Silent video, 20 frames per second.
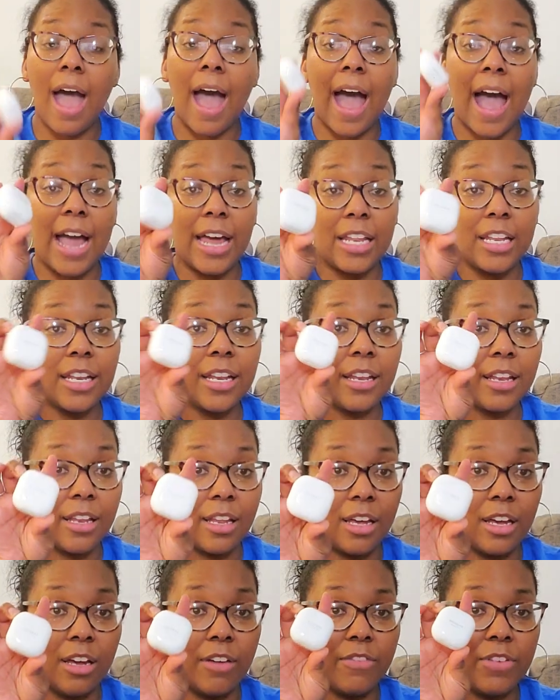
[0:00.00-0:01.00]
I
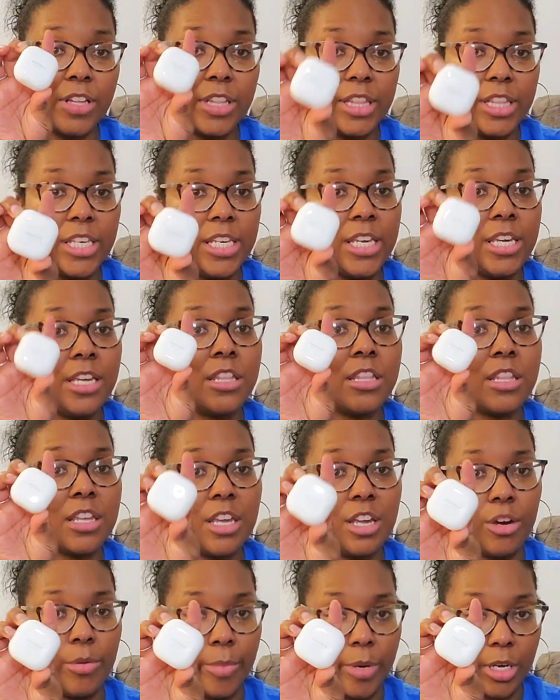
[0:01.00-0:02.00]
love these
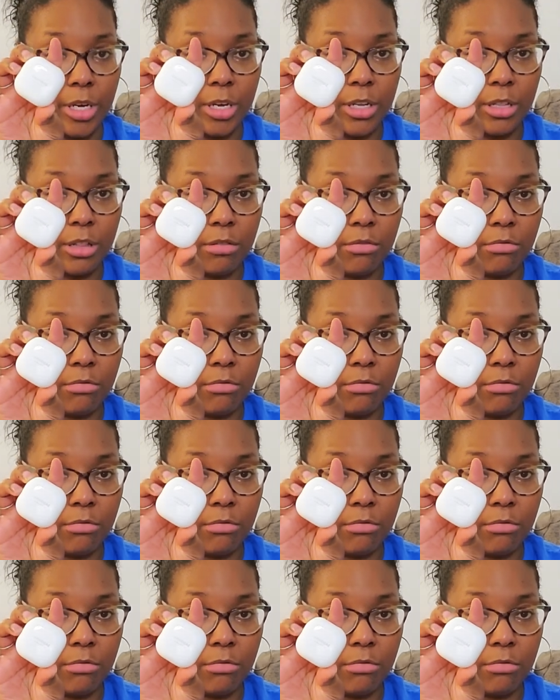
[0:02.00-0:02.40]
earbuds.